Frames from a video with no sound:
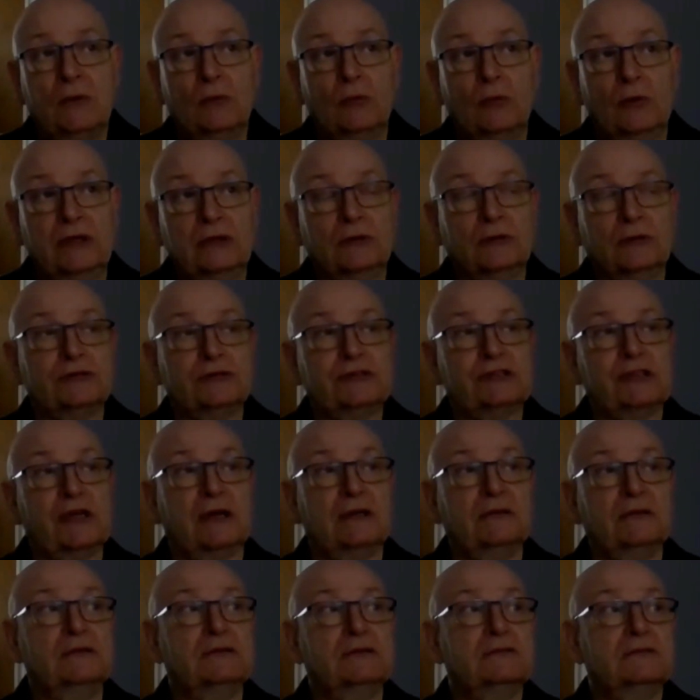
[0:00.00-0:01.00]
We
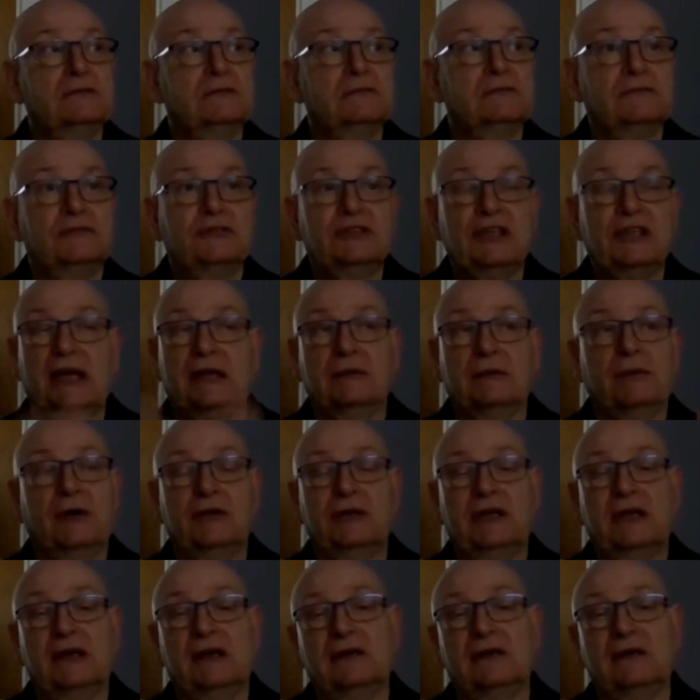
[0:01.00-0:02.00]
also check the
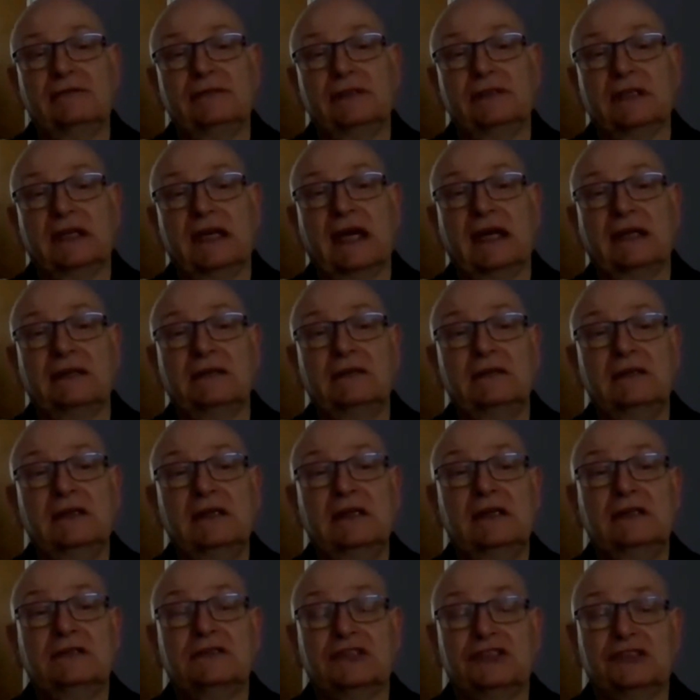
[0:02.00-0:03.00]
body over again
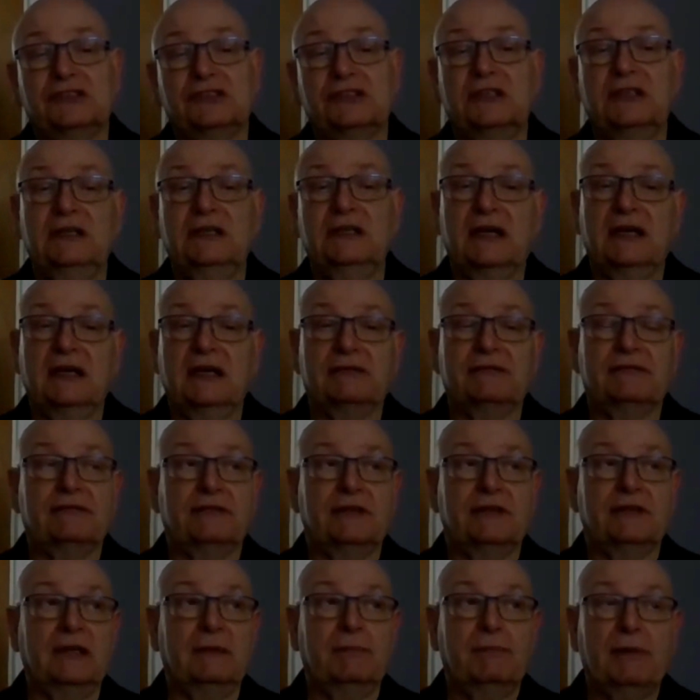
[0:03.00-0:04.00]
to see if
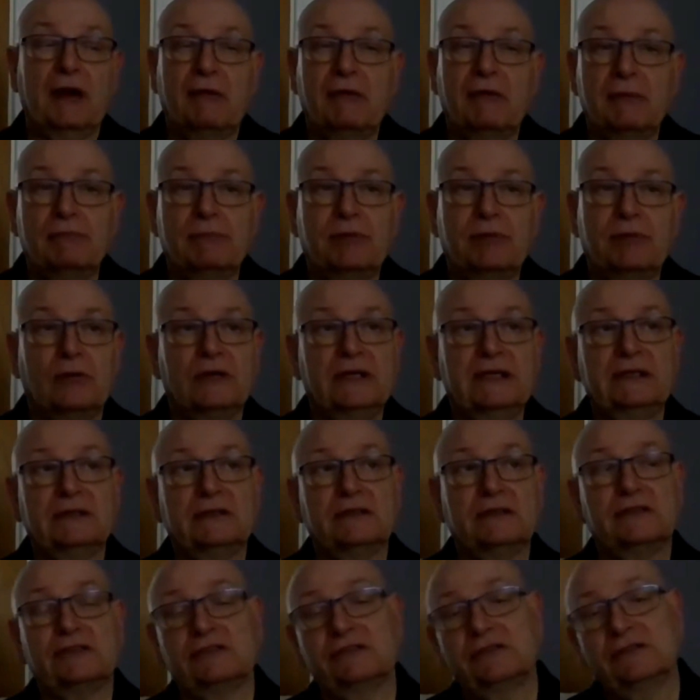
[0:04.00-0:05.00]
the Perrin
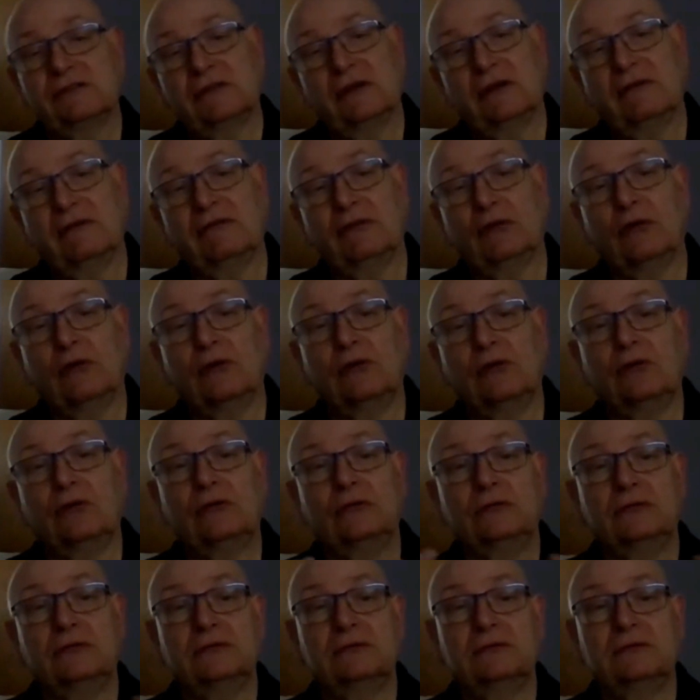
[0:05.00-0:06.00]
points have
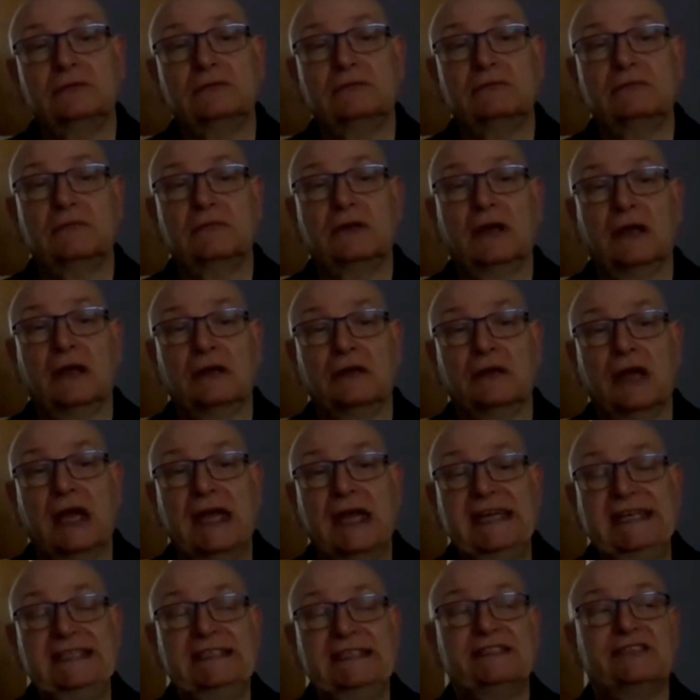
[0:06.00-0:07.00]
all
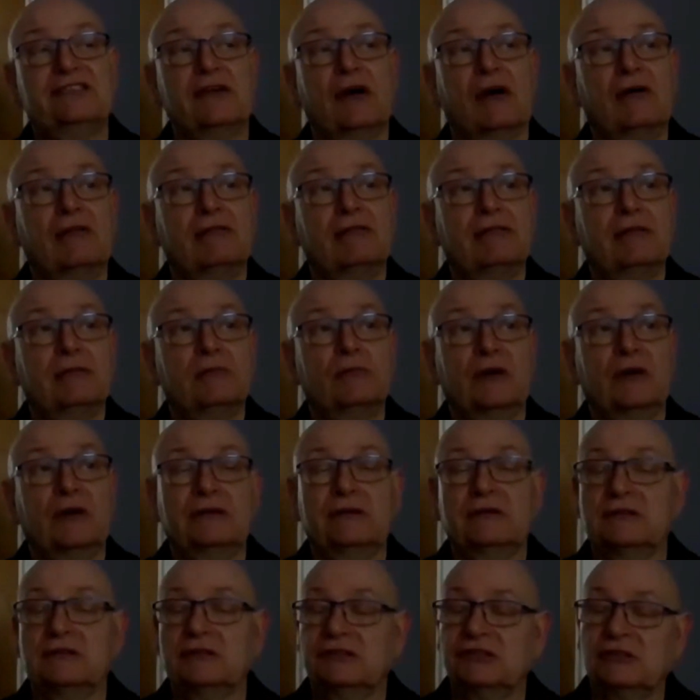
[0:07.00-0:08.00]
eased off,
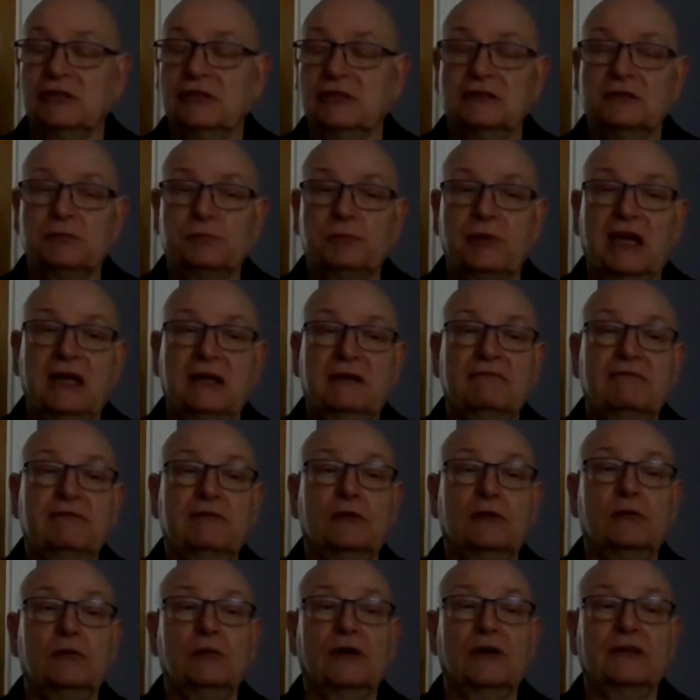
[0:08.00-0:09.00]
whether they're still as
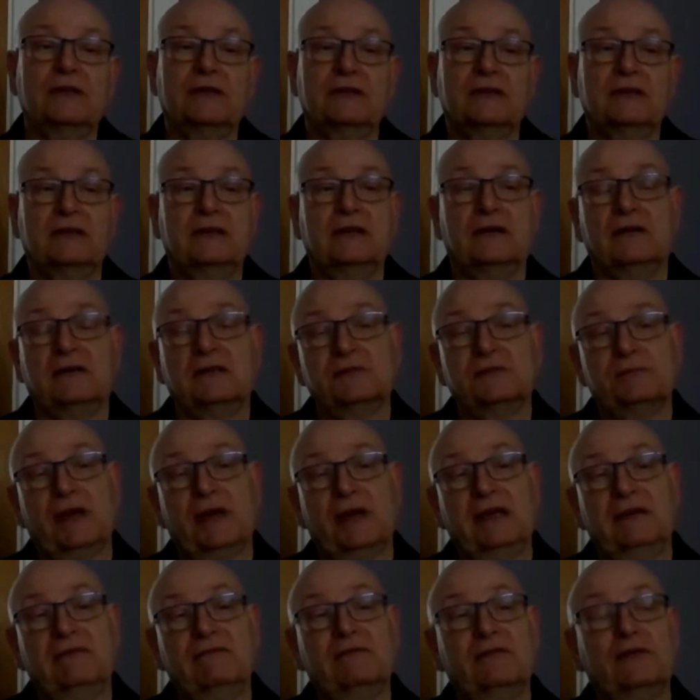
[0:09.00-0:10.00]
painful, whether they're not as
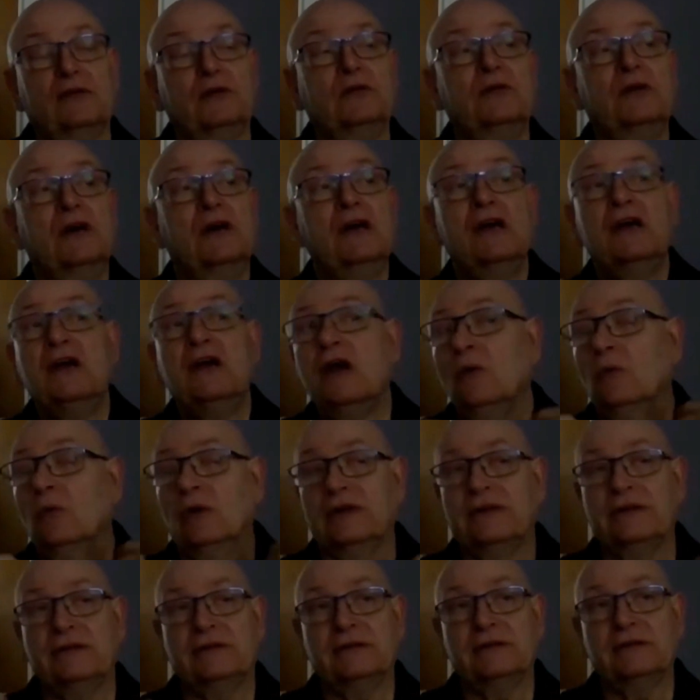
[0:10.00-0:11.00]
painful,
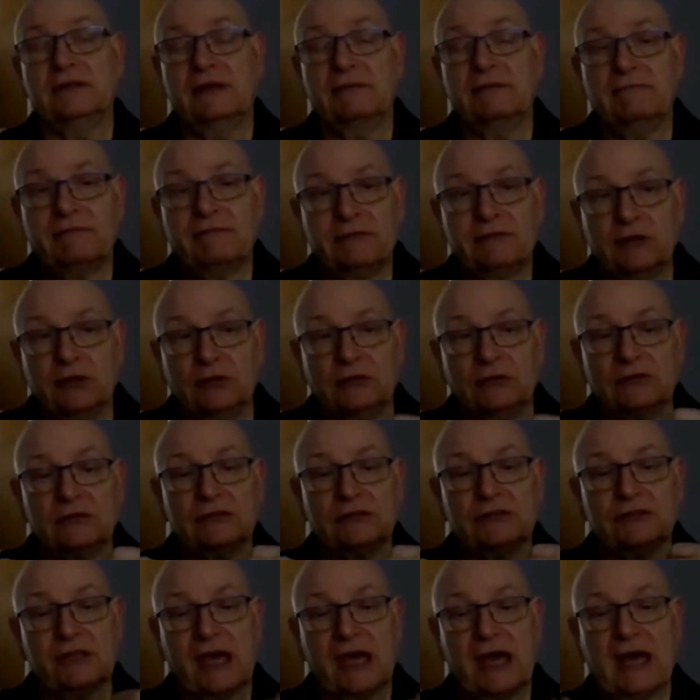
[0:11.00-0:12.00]
whether the lymph
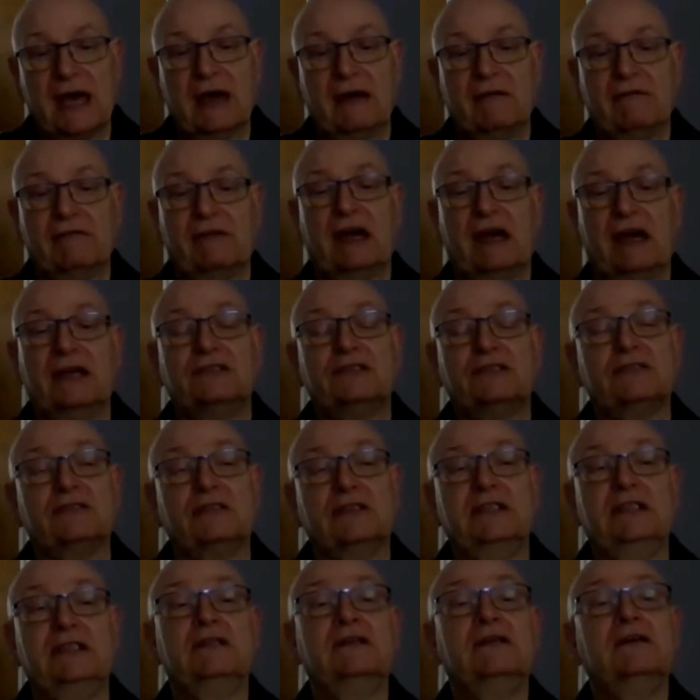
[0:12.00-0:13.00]
ducts have
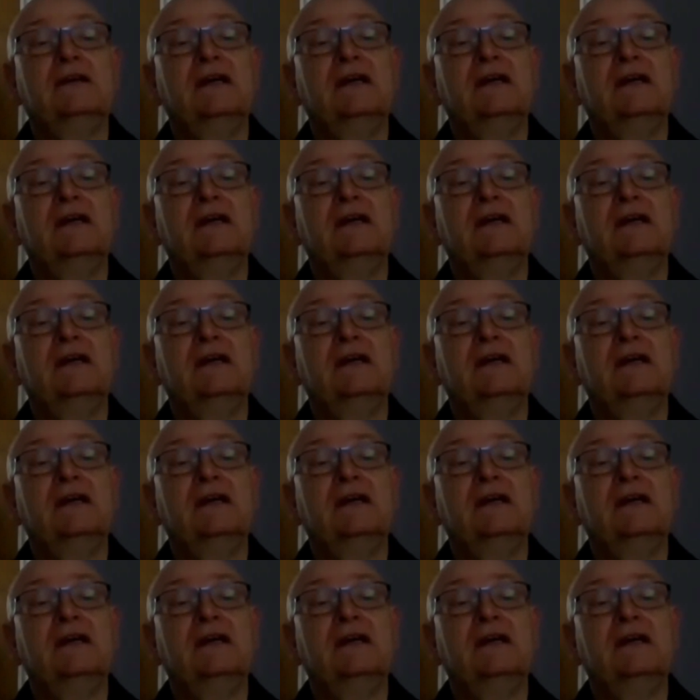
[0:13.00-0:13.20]
actually